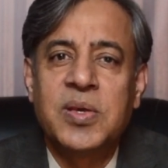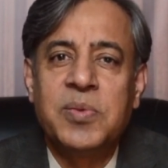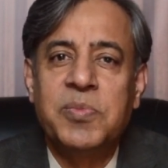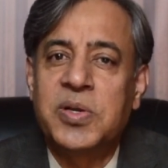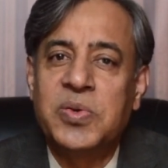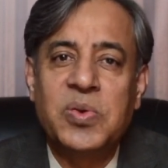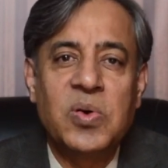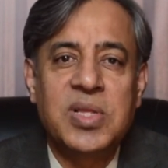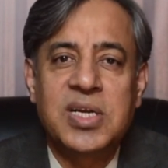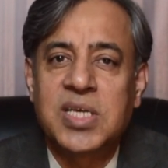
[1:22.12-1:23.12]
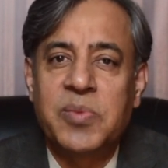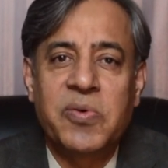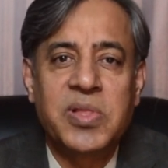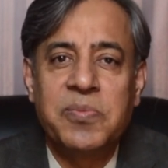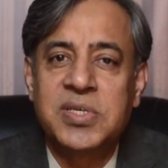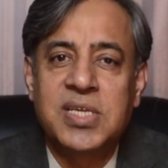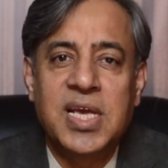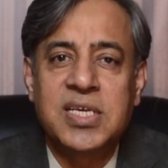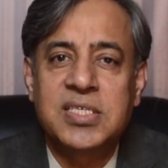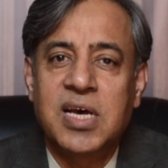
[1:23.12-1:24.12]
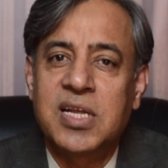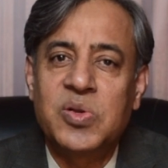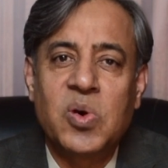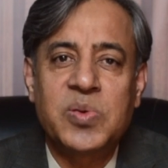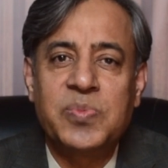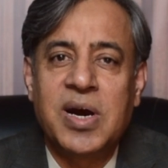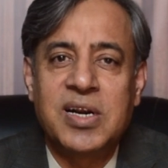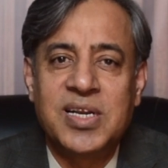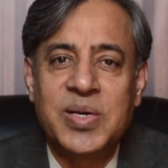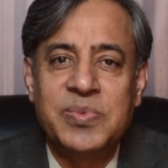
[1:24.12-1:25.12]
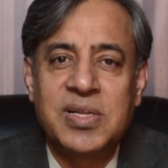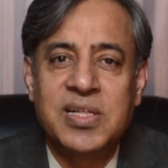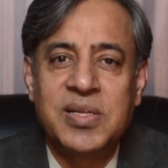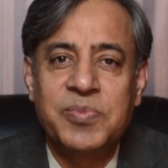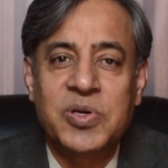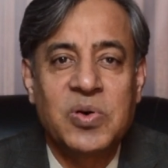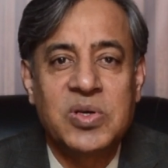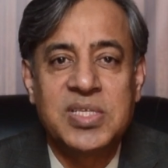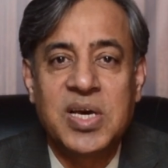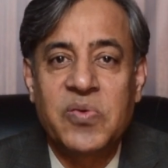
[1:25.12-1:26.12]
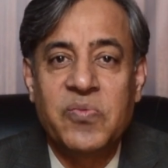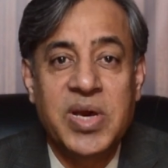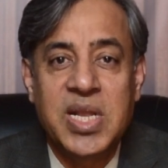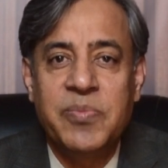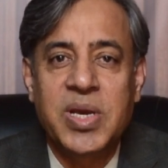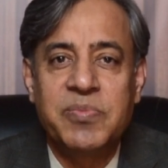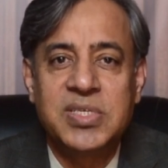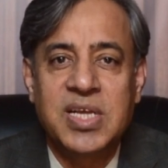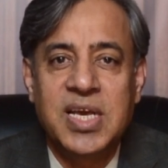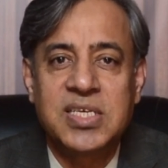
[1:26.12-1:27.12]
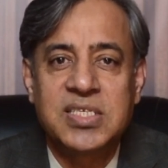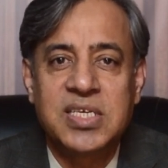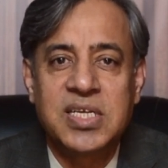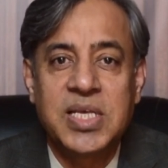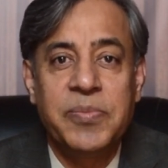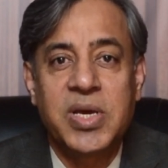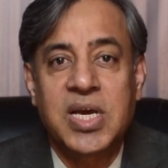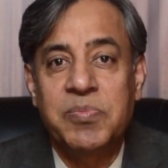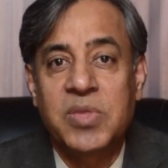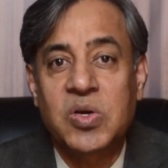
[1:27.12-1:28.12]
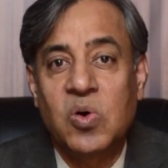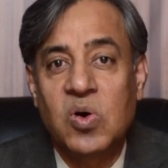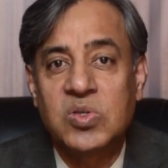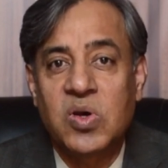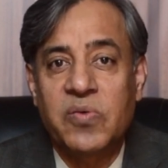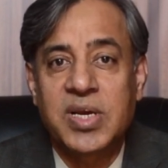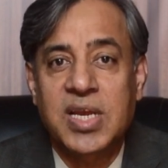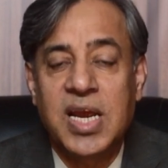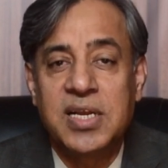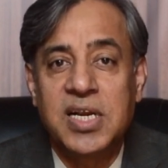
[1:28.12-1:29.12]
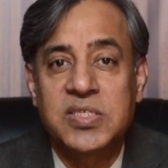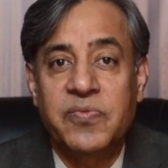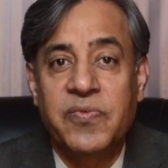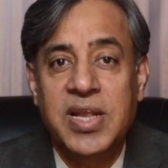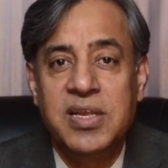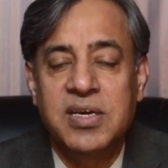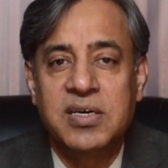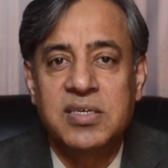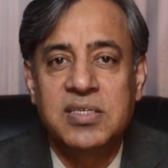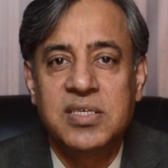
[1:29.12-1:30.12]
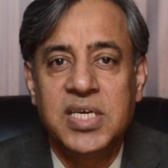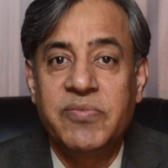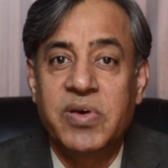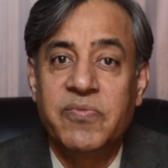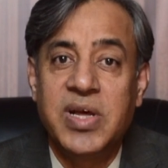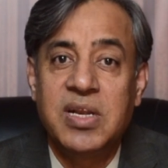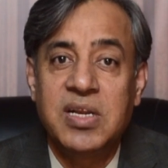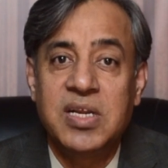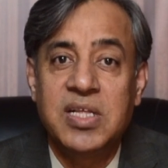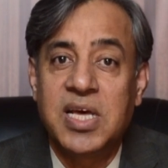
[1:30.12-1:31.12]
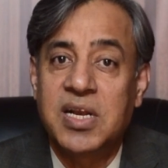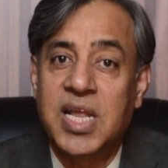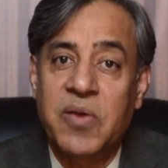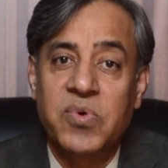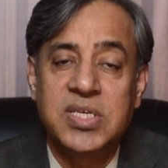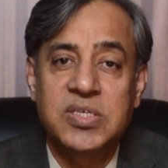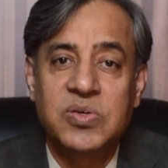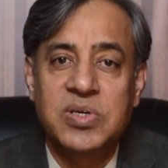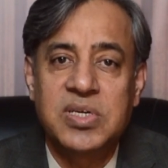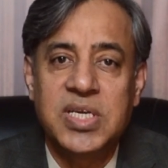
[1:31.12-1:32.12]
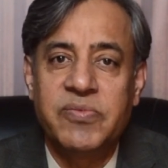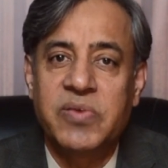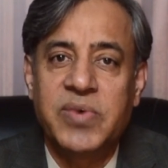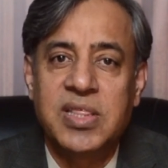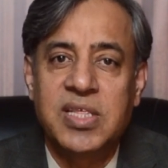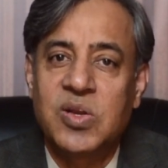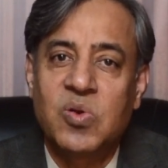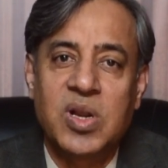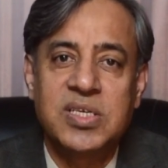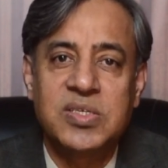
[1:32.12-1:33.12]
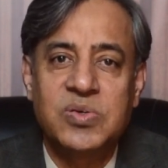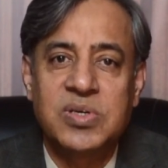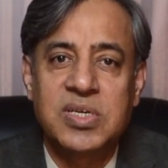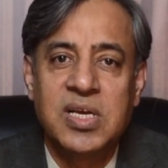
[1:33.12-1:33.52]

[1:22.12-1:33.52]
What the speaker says: But you know that some of the mistakes are not pardonable because they are very big mistakes. They become the cause of the candidate's failure, even when their language is good, even when their knowledge is good.